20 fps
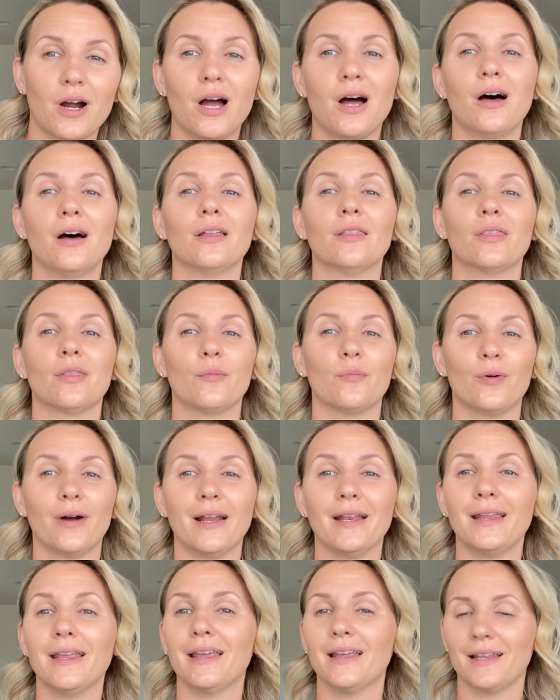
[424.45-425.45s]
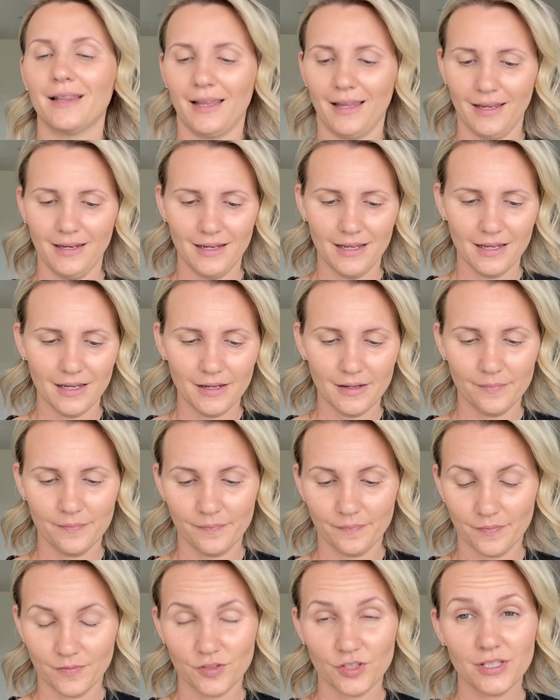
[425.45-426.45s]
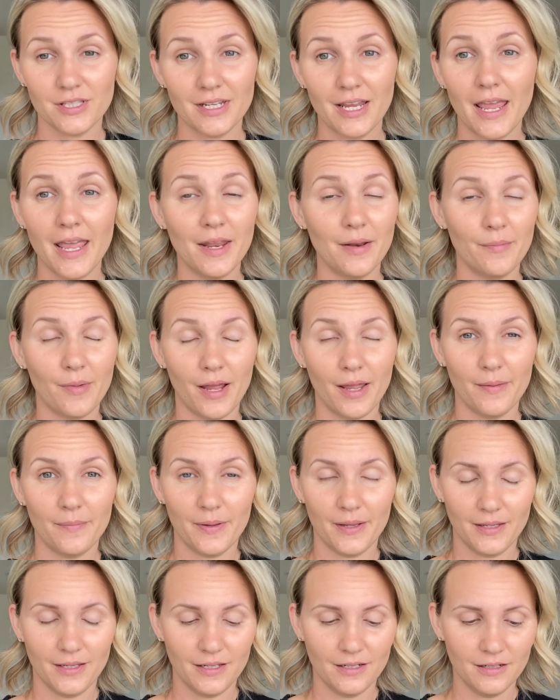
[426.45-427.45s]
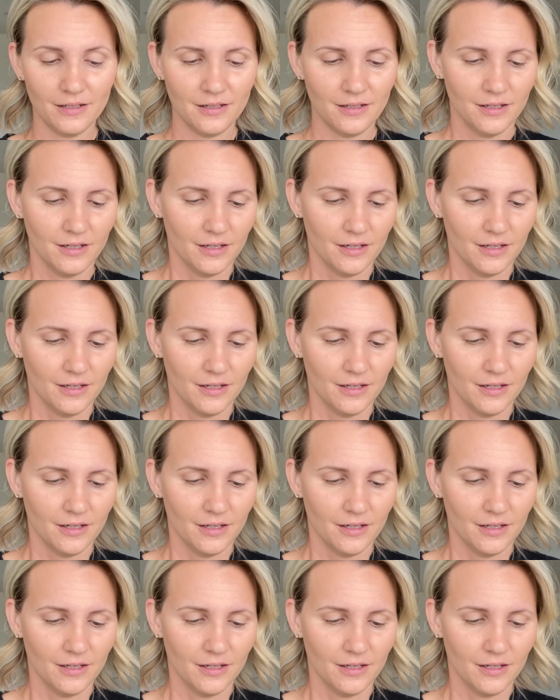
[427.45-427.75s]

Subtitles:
on the brightening and lightening, just in my opinion.